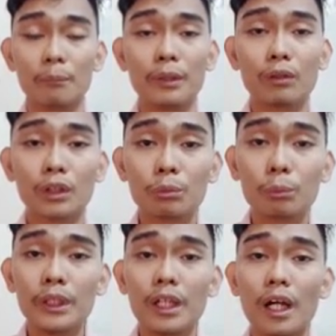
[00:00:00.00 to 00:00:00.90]
because
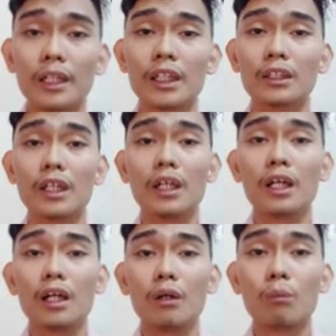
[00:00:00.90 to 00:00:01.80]
we are
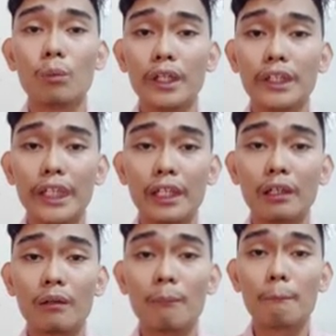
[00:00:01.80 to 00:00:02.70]
not
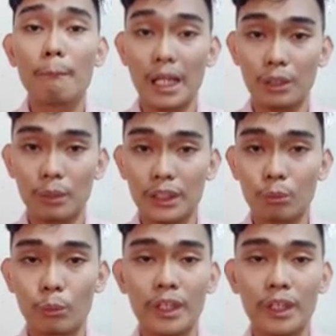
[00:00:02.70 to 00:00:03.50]
working manually.